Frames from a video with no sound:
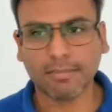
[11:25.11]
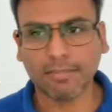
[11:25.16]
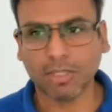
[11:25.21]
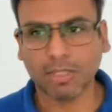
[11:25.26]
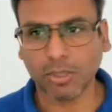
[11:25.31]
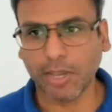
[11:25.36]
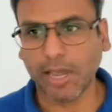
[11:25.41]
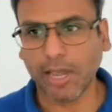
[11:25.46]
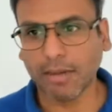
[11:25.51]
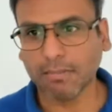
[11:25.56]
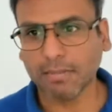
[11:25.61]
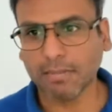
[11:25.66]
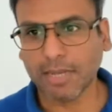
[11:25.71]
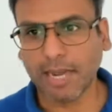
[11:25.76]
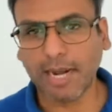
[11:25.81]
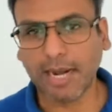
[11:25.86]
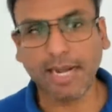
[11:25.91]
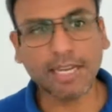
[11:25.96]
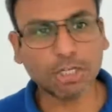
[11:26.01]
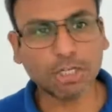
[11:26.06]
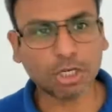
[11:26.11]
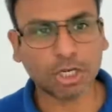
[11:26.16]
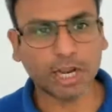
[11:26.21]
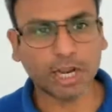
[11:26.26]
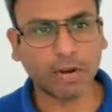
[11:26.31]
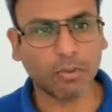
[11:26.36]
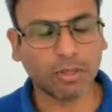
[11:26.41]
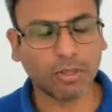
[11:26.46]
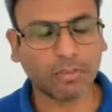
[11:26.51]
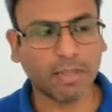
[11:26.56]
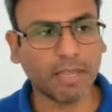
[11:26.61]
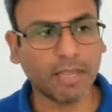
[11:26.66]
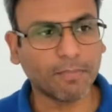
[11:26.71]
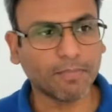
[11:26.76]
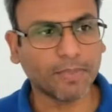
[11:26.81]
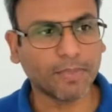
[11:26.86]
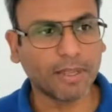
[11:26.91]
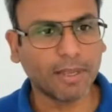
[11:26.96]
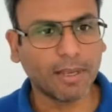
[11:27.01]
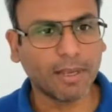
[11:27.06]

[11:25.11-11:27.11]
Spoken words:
So yeah, kindly share with me